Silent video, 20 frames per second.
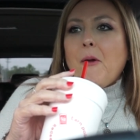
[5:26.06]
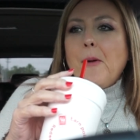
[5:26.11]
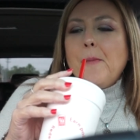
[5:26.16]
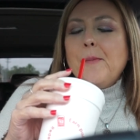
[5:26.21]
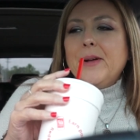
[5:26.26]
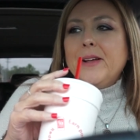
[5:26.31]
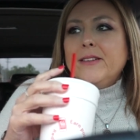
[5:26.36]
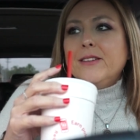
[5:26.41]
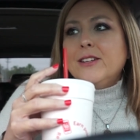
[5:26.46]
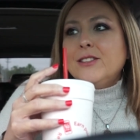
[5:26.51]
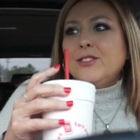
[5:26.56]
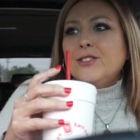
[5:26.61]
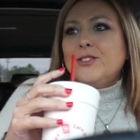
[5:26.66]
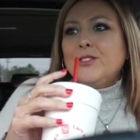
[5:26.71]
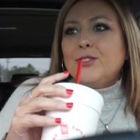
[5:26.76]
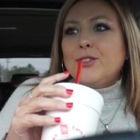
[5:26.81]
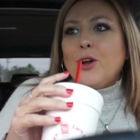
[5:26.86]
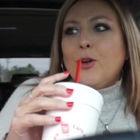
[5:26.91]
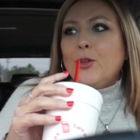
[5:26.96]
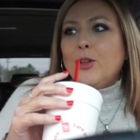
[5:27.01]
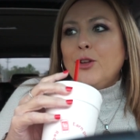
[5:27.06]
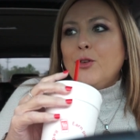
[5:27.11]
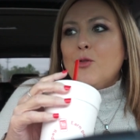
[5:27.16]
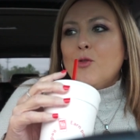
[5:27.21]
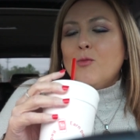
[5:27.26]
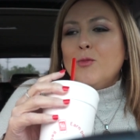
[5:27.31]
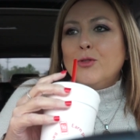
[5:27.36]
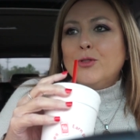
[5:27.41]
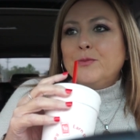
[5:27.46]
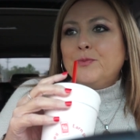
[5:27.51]
I mean, that's totally
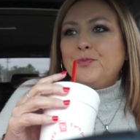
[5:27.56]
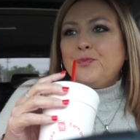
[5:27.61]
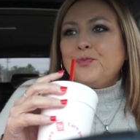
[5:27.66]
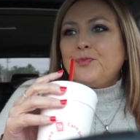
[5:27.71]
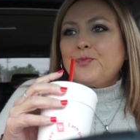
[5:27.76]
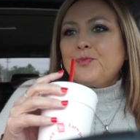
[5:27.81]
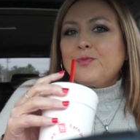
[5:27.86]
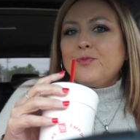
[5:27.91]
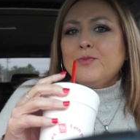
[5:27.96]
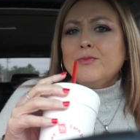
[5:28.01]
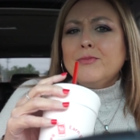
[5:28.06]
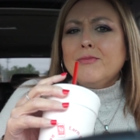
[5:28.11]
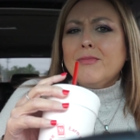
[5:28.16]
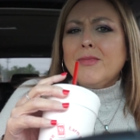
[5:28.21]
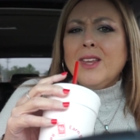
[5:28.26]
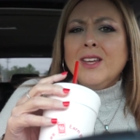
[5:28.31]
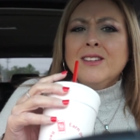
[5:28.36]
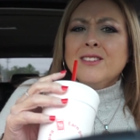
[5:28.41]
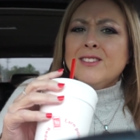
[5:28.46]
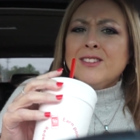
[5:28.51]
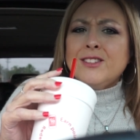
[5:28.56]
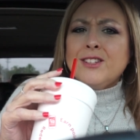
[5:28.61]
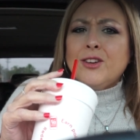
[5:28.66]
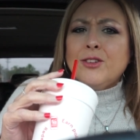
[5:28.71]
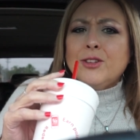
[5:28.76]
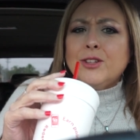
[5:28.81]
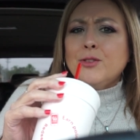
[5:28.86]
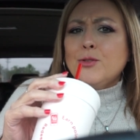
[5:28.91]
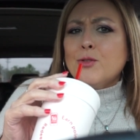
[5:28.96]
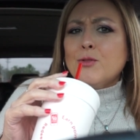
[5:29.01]
normal. That's a
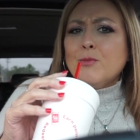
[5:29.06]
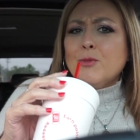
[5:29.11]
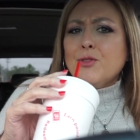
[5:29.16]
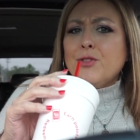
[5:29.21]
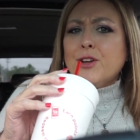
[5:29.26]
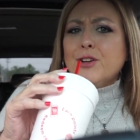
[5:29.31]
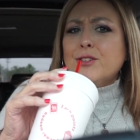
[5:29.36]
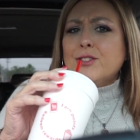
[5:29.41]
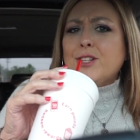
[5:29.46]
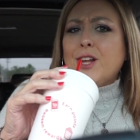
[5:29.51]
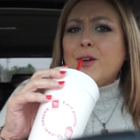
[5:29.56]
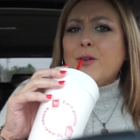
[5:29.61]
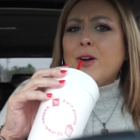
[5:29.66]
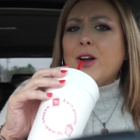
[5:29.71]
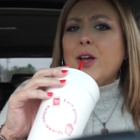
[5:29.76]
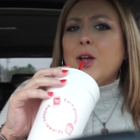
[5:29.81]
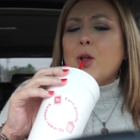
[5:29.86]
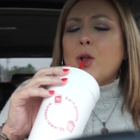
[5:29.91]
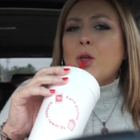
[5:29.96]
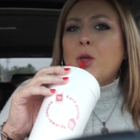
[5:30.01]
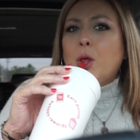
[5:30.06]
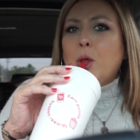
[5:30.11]
totally normal Thursday, right?